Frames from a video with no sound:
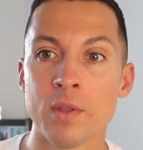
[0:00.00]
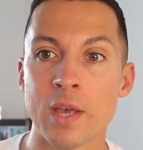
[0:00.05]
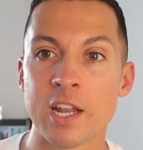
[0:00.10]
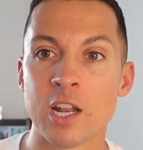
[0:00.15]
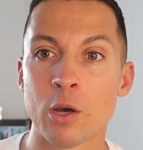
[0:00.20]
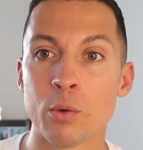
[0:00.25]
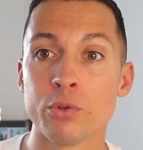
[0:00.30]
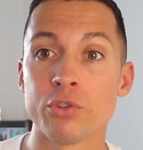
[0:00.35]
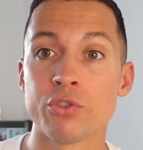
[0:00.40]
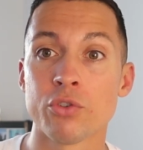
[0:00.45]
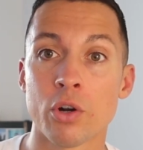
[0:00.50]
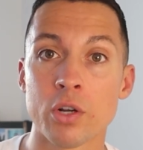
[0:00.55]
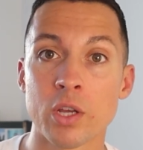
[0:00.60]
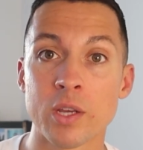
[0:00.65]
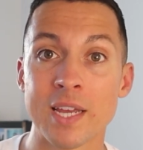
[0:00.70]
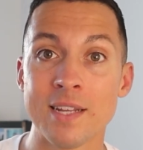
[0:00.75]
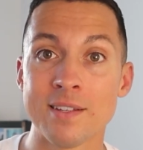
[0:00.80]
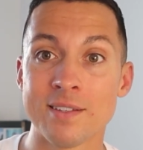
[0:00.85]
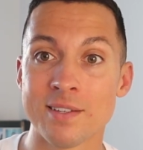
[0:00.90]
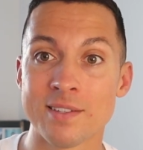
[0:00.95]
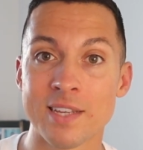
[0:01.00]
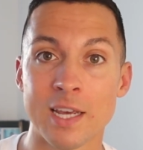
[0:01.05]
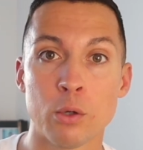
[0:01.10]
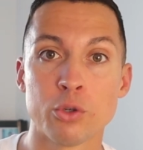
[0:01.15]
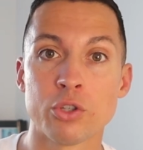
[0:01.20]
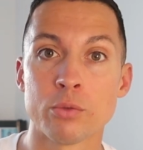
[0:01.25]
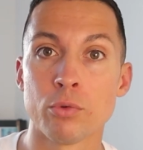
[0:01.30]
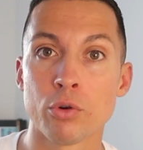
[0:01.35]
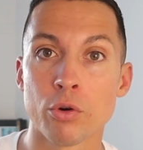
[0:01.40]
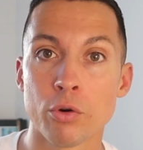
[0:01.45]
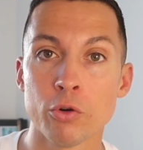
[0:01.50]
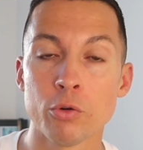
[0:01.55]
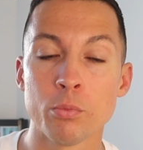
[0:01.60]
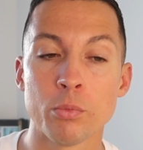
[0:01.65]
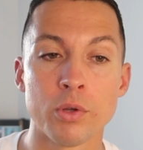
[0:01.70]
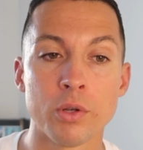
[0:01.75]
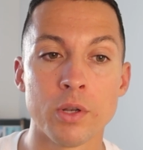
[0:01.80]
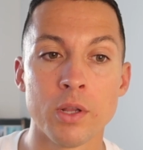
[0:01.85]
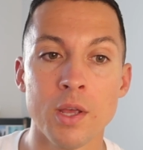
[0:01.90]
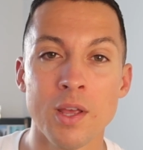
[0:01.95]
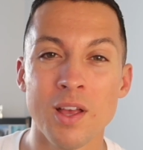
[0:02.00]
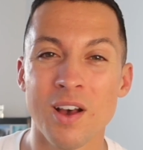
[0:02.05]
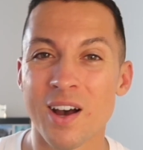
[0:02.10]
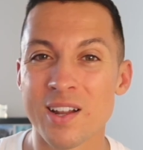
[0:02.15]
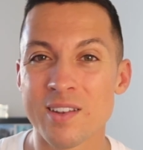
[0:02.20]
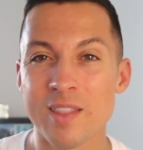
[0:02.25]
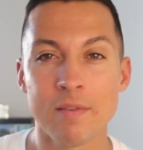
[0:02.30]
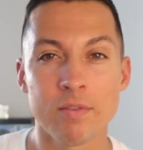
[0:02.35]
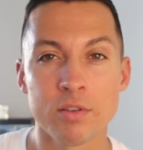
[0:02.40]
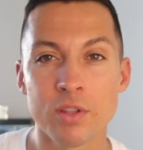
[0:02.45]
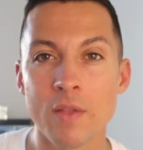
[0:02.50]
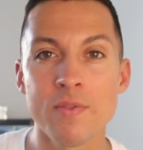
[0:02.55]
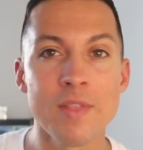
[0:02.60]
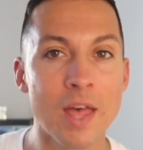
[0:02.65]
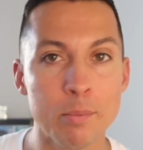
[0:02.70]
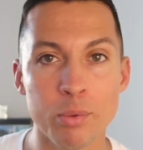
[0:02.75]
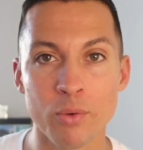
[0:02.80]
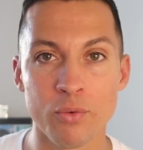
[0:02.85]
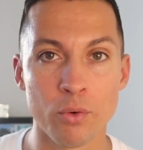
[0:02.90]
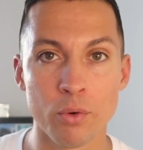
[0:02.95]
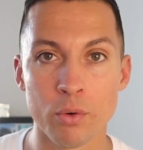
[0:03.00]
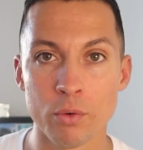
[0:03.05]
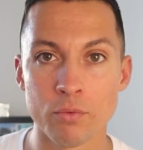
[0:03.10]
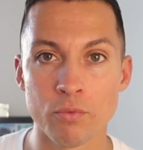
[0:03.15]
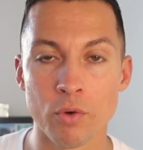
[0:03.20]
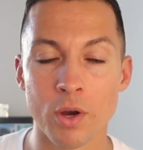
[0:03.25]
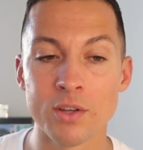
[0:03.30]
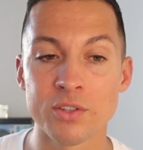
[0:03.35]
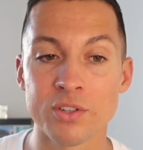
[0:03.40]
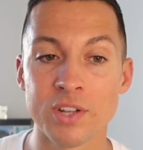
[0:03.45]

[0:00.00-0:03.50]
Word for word: and I was trying to get into sales and recruitment, I'd never done that before, right?